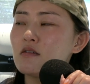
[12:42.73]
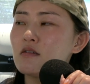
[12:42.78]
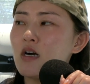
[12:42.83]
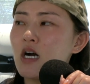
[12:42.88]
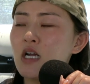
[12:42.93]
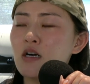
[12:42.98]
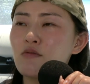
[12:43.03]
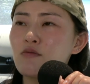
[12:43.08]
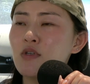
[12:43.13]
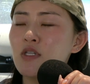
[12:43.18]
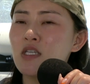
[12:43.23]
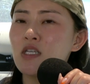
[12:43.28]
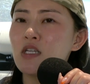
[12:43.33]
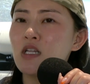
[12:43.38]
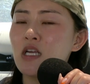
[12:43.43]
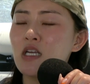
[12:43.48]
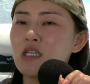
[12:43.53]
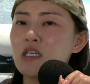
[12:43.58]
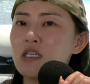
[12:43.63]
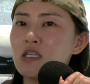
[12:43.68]
I don't really
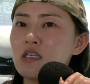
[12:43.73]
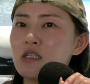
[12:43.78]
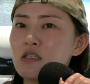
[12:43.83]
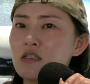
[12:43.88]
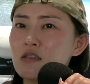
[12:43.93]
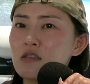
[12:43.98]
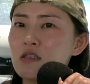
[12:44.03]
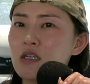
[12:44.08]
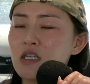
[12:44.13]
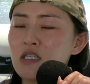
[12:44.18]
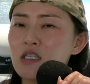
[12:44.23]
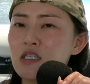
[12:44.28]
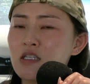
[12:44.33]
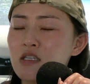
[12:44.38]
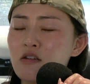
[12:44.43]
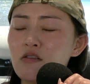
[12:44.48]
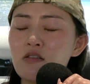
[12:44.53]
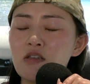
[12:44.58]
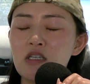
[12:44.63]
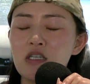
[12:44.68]
like
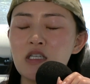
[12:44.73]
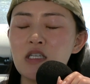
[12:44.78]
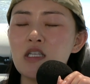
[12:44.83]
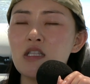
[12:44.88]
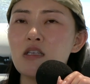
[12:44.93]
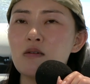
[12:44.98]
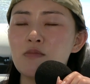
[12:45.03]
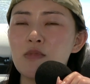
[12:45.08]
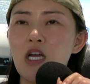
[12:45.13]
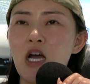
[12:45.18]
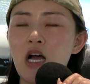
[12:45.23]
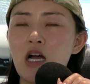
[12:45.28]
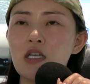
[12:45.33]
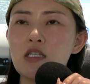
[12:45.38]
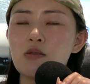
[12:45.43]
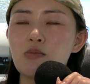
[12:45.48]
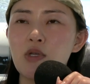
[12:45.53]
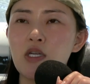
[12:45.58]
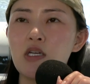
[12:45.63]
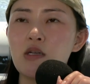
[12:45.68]
necessarily need them to
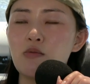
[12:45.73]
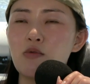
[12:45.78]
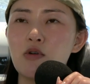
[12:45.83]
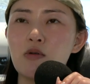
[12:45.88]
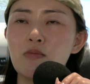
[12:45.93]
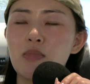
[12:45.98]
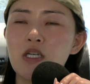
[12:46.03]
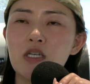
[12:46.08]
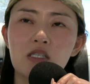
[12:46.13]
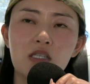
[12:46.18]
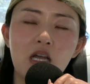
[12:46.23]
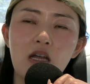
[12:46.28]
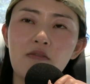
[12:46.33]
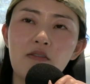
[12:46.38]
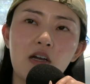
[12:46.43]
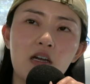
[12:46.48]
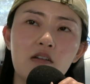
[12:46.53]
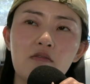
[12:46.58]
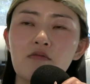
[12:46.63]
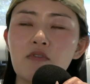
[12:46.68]
ask me anymore, because I've
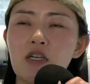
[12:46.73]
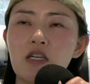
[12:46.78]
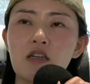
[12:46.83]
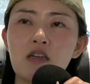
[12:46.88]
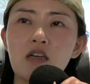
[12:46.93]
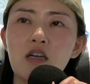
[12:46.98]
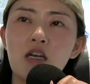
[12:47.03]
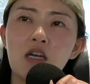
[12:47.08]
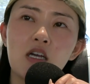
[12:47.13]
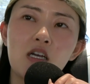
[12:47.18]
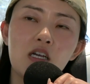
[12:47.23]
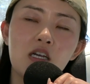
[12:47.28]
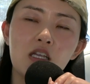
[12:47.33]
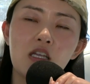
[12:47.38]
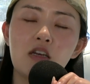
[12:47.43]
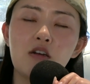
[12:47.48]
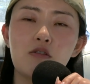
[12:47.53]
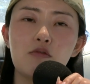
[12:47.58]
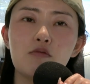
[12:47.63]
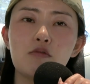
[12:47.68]
kind of like,
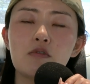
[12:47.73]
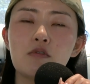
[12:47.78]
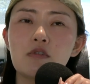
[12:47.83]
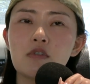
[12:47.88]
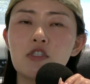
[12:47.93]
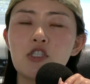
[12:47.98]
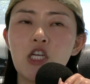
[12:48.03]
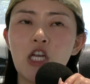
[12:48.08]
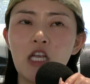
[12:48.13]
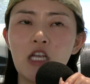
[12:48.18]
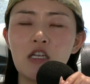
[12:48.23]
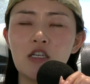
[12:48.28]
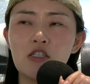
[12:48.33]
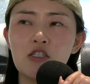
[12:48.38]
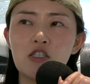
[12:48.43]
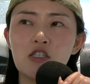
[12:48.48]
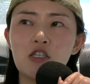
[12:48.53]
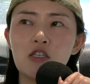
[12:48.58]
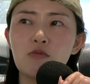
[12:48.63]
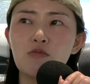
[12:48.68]

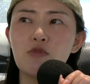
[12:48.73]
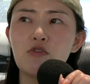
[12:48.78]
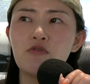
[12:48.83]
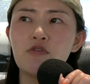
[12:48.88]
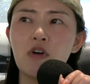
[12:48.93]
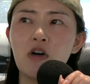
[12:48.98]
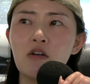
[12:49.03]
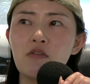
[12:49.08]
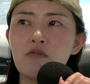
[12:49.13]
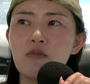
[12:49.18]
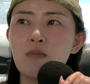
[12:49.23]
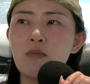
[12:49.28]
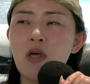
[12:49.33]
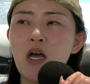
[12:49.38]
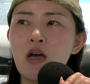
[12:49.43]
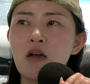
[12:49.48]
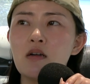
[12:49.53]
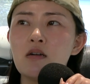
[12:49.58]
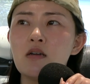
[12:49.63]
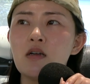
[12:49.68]
changed and moved on from
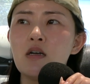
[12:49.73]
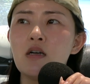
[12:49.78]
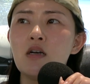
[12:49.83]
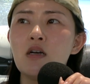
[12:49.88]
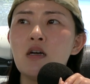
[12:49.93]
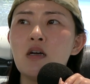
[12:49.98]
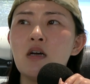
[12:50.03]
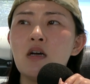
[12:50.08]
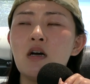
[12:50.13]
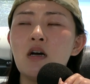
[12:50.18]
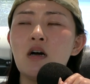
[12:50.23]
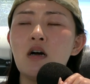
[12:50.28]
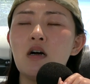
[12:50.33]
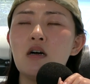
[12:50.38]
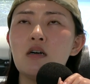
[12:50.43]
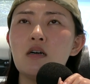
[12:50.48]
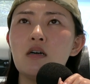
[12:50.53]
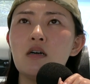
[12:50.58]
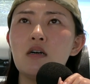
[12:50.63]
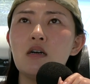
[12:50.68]
that.
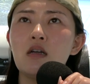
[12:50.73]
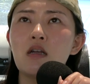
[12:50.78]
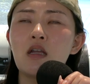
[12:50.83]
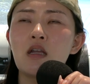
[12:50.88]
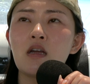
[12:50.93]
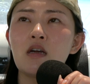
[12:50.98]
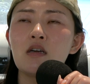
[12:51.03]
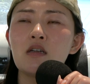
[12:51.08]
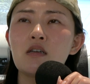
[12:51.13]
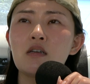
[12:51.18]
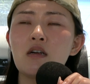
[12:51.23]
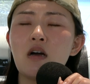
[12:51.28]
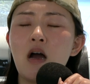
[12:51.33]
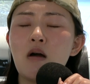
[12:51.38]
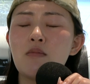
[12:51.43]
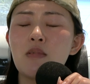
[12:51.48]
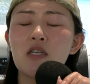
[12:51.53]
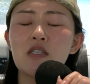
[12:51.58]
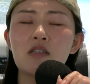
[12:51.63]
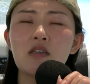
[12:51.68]
And I'm
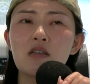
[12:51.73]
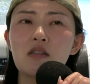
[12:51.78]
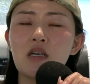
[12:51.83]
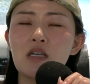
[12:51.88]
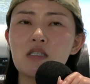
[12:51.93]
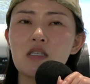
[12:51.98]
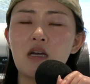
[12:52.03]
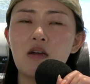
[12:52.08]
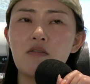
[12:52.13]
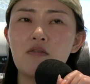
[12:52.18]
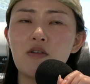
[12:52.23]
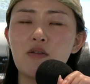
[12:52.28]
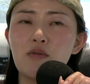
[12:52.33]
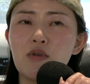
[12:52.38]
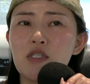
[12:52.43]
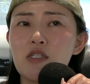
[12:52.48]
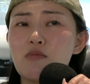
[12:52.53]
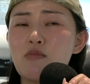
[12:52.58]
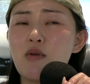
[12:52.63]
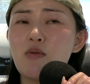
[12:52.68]
not saying that's everyone.
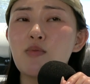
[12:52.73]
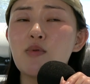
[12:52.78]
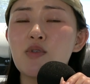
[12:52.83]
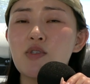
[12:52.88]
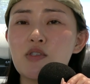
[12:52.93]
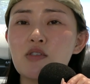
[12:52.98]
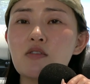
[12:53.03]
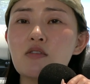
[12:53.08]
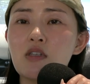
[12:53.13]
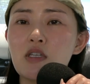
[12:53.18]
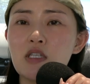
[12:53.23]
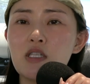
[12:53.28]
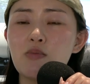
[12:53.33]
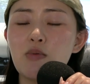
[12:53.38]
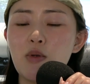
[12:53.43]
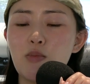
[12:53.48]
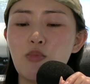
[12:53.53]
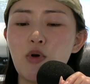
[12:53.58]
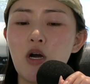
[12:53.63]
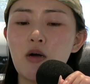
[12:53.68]
Some people still need to
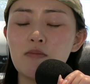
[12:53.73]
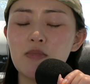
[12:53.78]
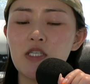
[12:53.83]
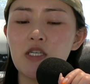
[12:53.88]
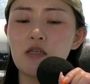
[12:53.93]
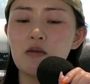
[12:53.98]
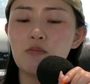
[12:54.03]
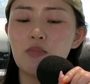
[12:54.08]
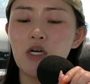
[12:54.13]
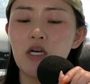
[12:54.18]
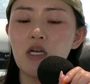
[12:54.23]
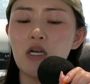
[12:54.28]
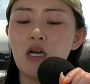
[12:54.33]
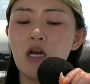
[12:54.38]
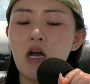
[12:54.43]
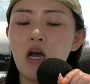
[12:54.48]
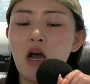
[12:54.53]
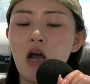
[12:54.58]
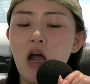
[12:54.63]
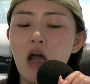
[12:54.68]
be prompted, but
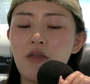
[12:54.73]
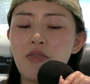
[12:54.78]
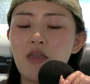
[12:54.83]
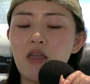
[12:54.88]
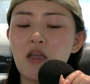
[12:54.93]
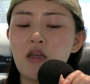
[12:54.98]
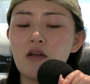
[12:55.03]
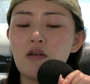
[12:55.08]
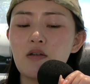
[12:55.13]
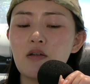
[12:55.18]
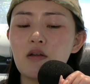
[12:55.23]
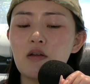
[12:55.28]
I think